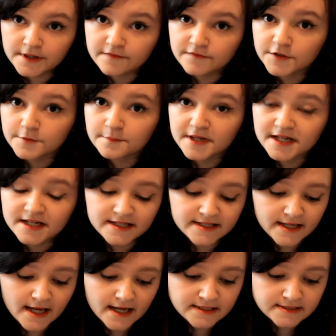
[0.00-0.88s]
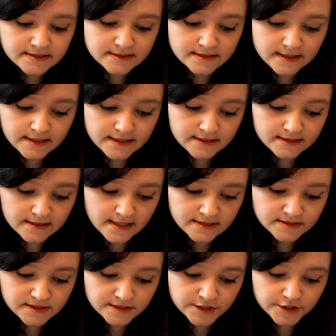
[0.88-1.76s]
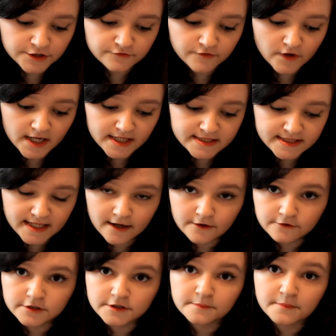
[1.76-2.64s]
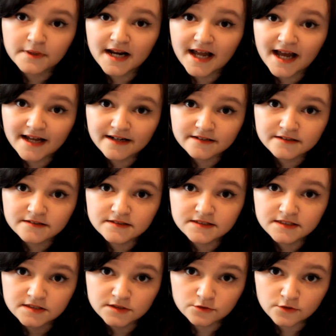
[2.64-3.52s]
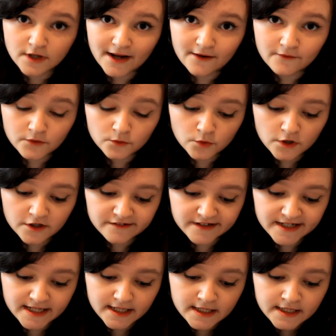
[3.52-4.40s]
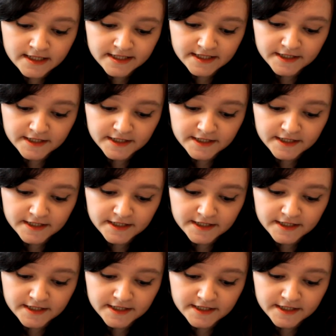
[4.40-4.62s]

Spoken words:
If you pick yes, it lets you write down a plan to sort out the worry.